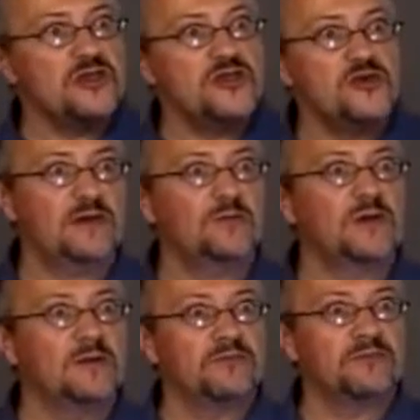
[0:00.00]
you came
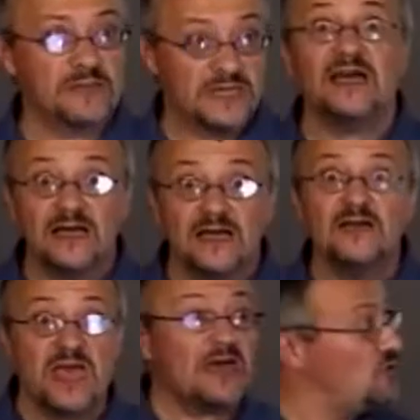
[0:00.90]
up? Yeah, it
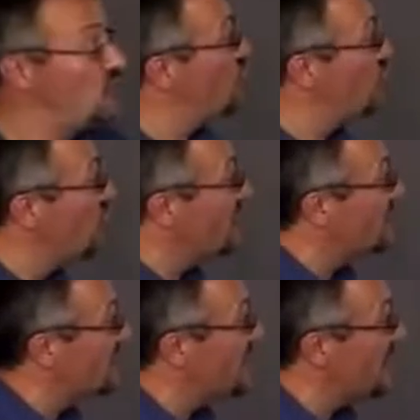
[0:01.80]
matters. Look
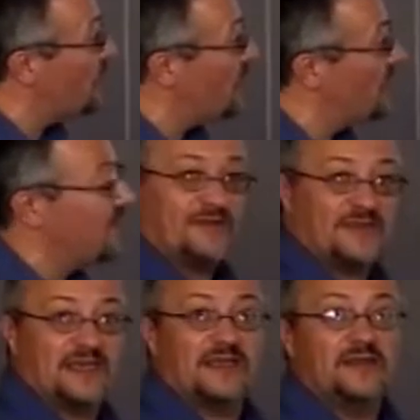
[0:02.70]
at the area that
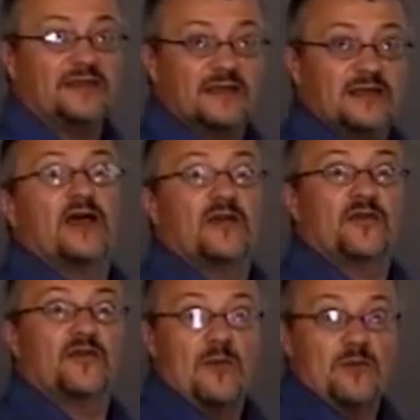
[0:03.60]
they
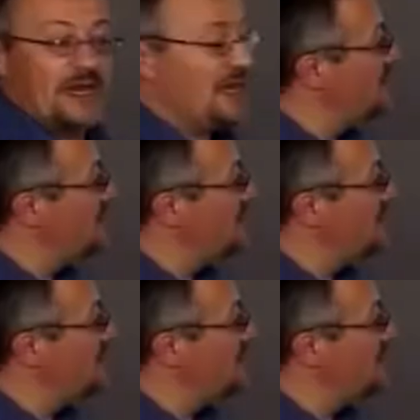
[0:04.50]
dominate.